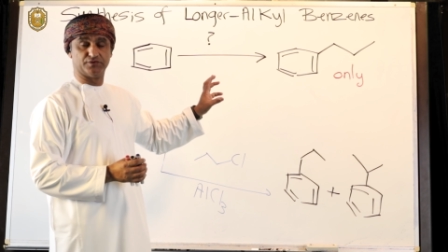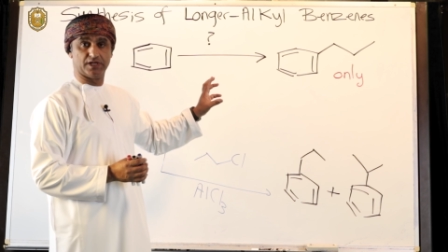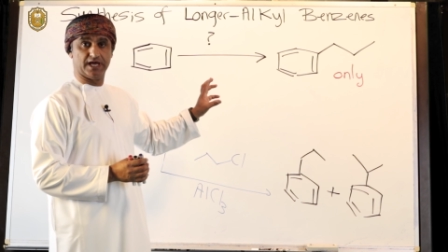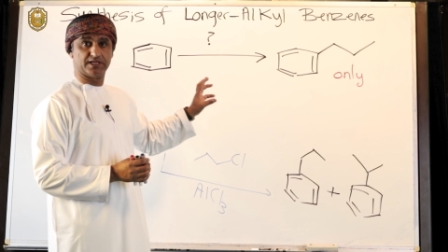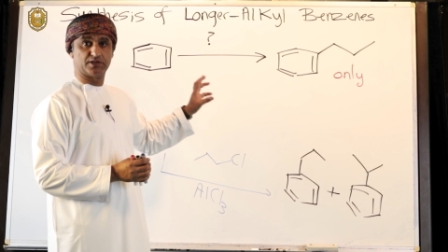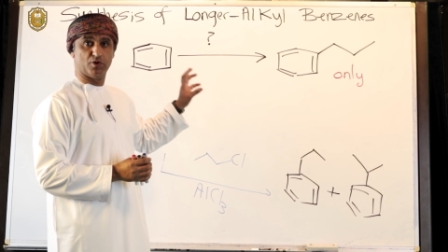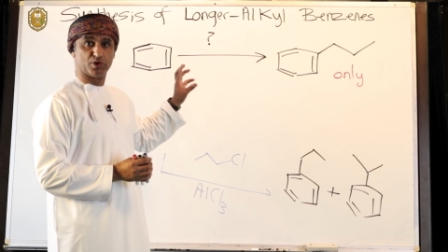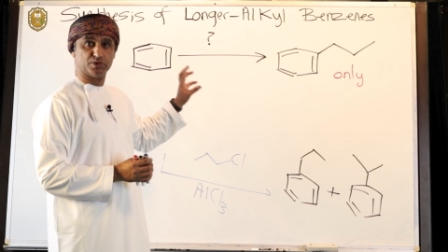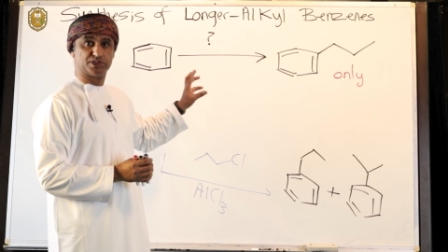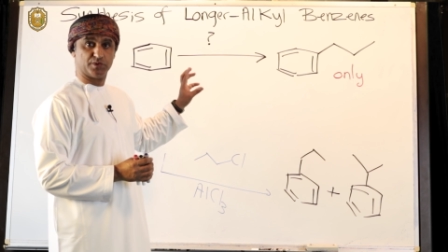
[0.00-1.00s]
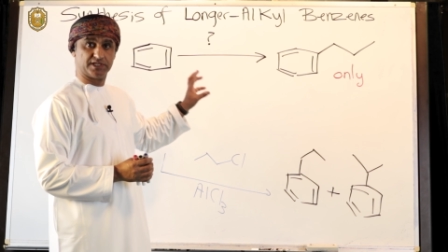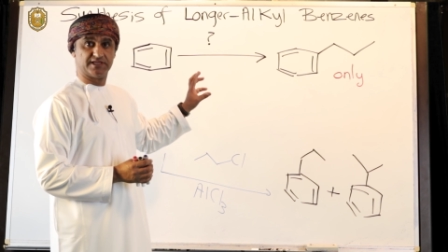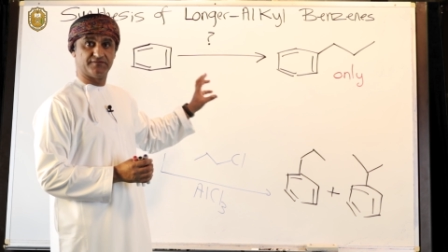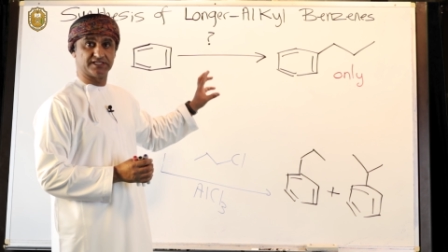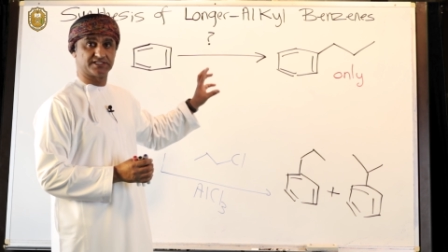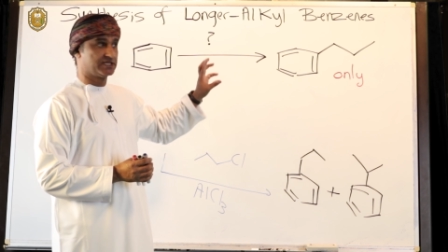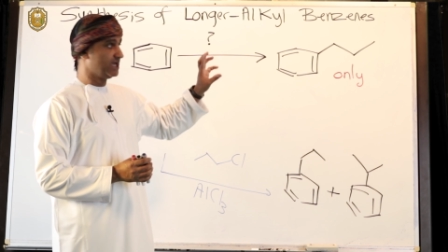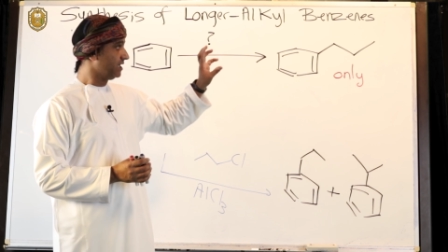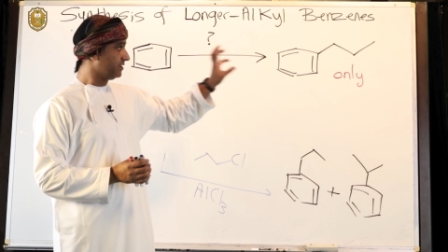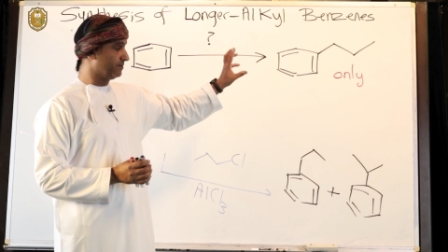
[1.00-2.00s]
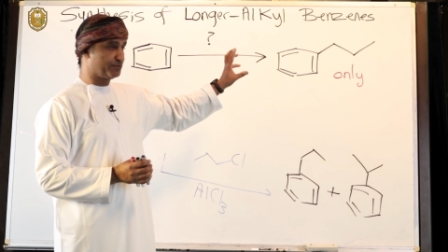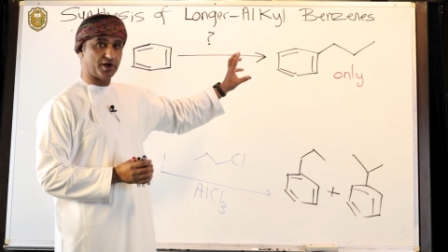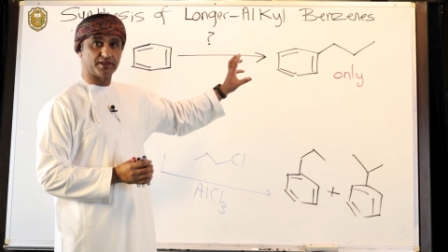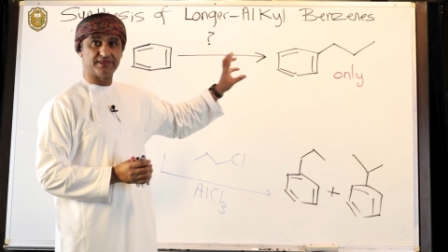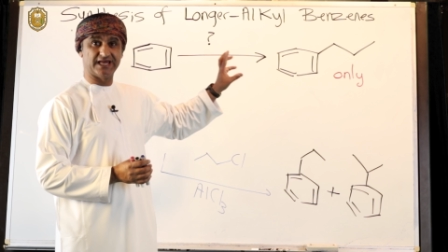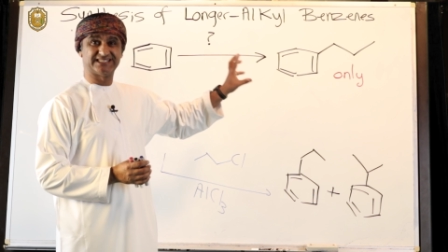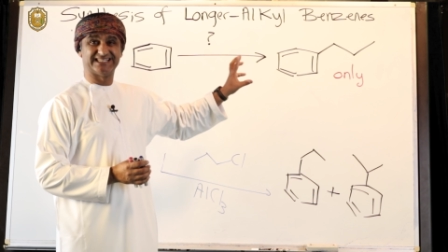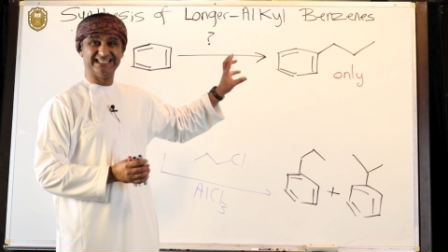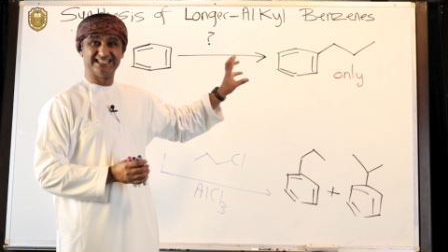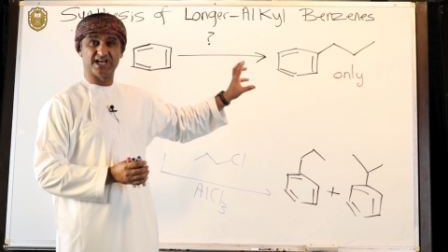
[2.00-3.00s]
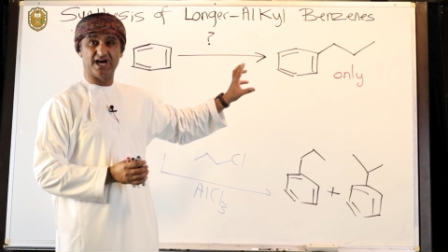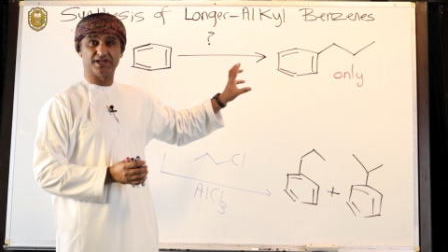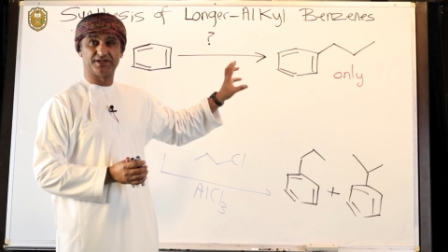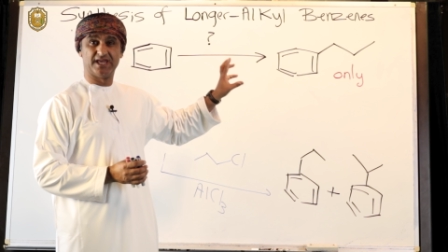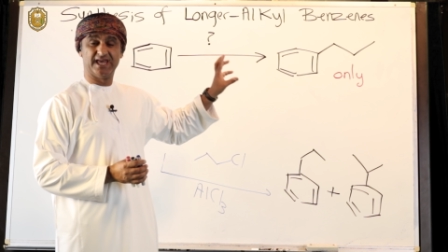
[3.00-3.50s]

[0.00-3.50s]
you like, or which would give us the product that's desired